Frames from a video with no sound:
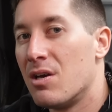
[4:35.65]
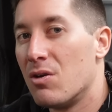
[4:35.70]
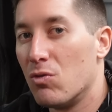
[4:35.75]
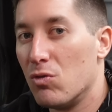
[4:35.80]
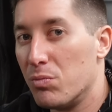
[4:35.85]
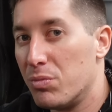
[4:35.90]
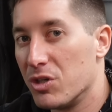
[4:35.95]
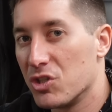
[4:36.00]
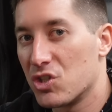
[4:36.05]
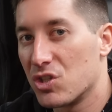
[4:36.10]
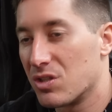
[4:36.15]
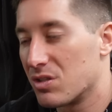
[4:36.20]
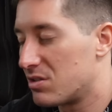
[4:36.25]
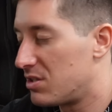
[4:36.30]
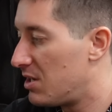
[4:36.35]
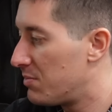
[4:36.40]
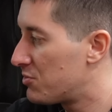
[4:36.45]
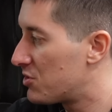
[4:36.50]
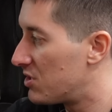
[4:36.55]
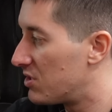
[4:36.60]
We'll push in the
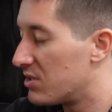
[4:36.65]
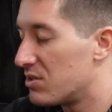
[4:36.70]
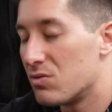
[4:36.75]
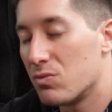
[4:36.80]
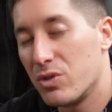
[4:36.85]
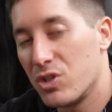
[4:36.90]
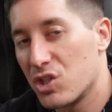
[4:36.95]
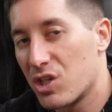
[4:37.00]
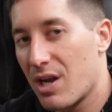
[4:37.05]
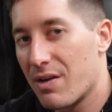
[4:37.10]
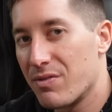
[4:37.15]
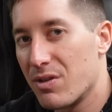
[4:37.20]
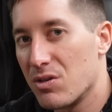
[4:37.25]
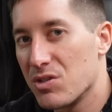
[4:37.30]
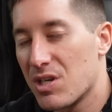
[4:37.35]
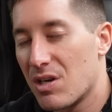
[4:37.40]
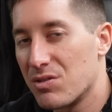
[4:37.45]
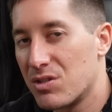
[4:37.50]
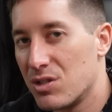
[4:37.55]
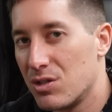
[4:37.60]
clips and we should have those
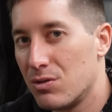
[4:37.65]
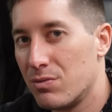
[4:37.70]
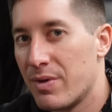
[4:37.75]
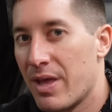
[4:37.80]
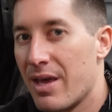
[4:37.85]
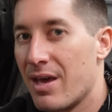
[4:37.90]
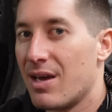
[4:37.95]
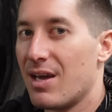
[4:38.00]
out too.